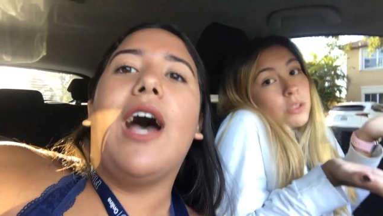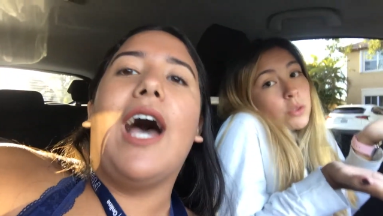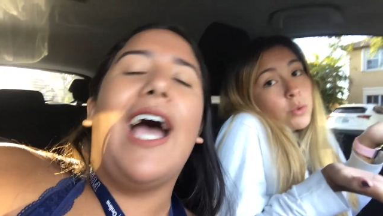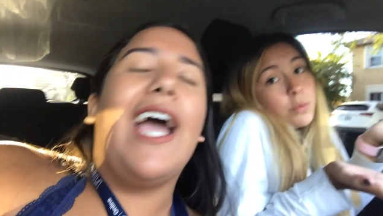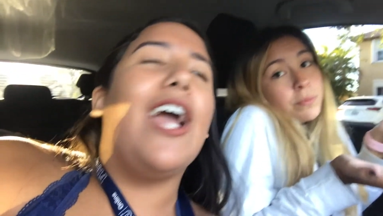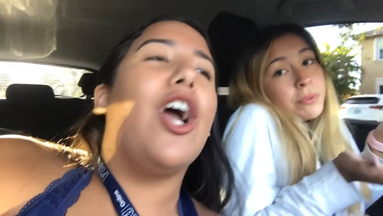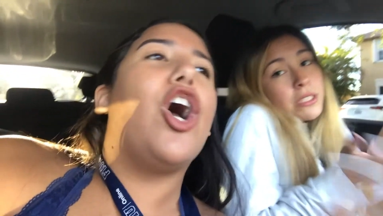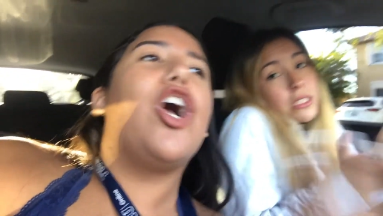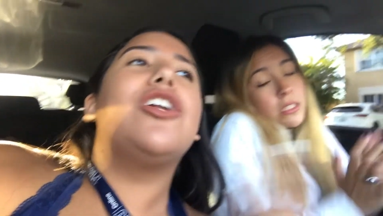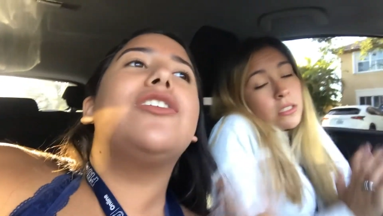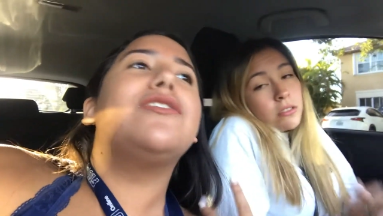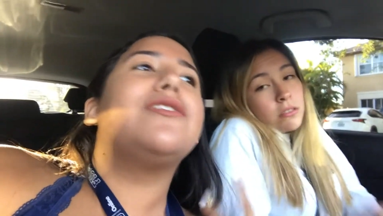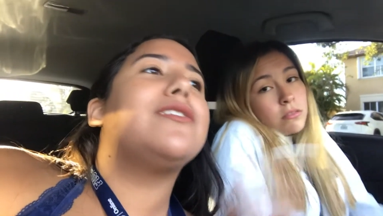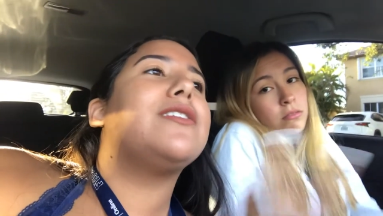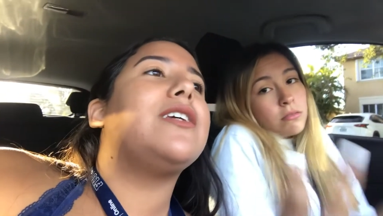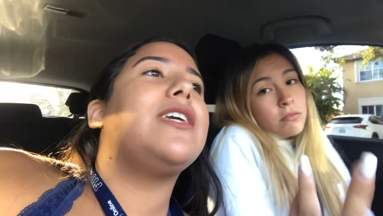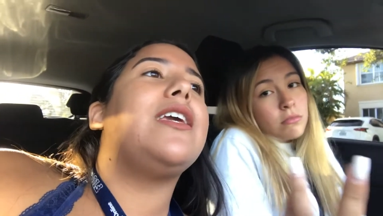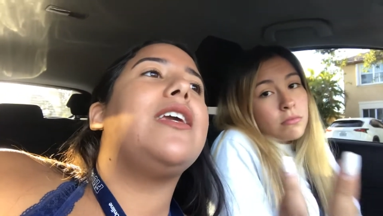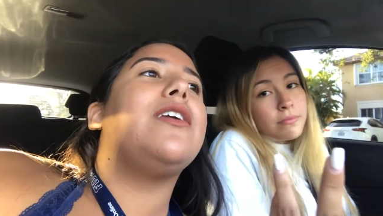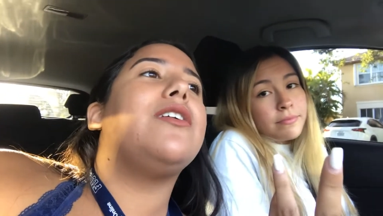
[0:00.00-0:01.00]
Speaker 1: I
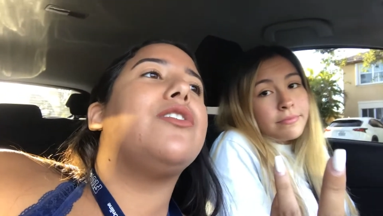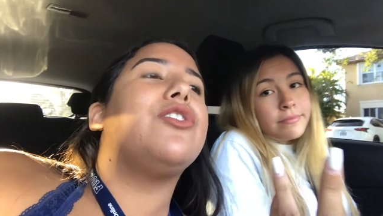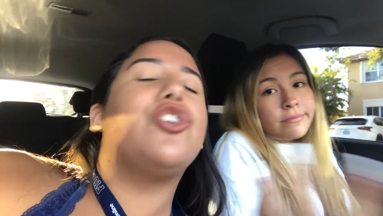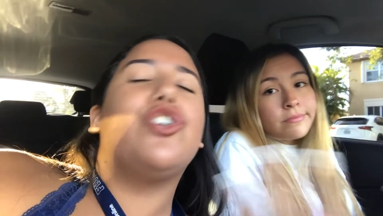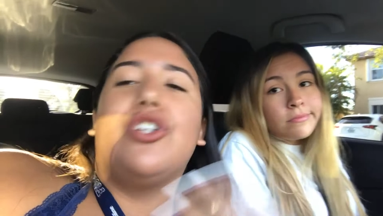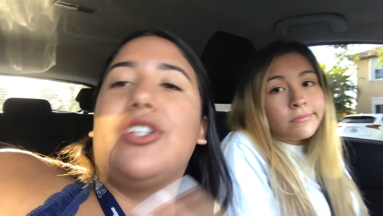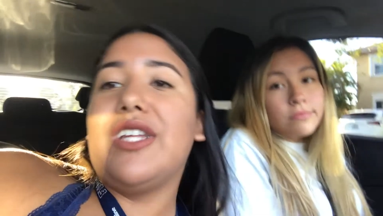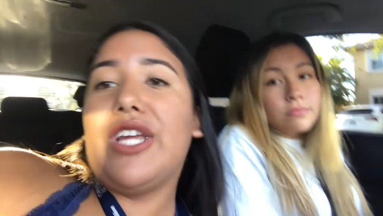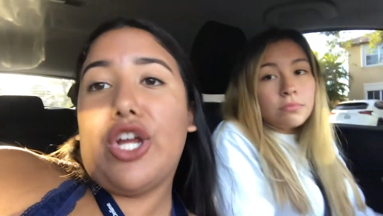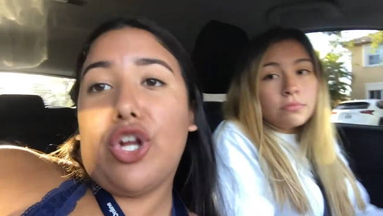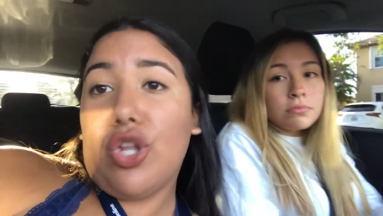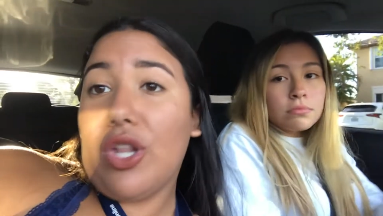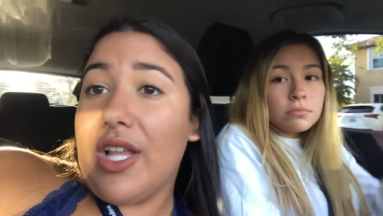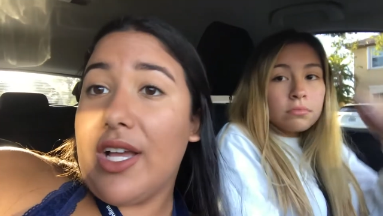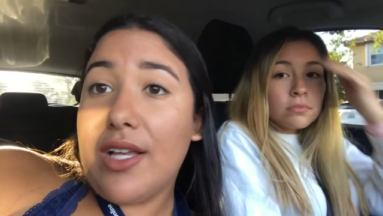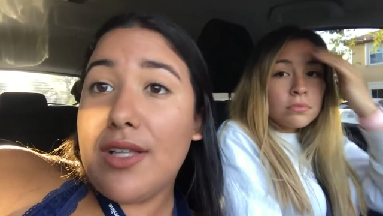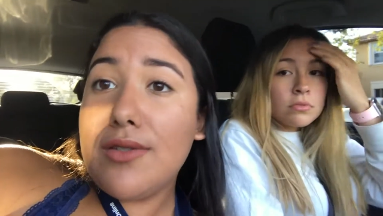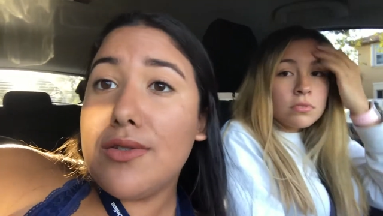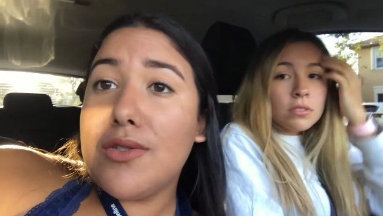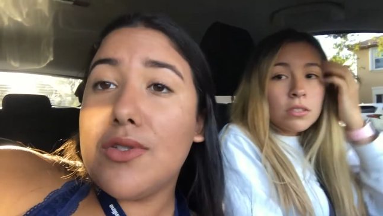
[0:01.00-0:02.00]
honestly couldn't care
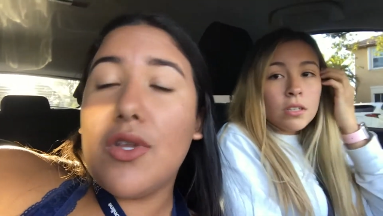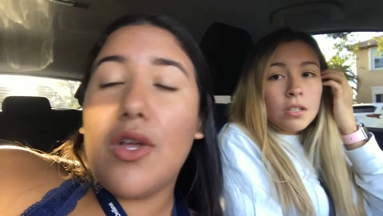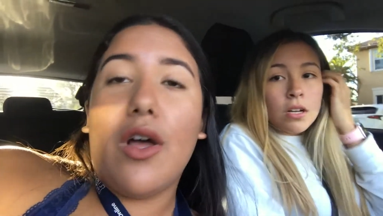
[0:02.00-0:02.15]
less.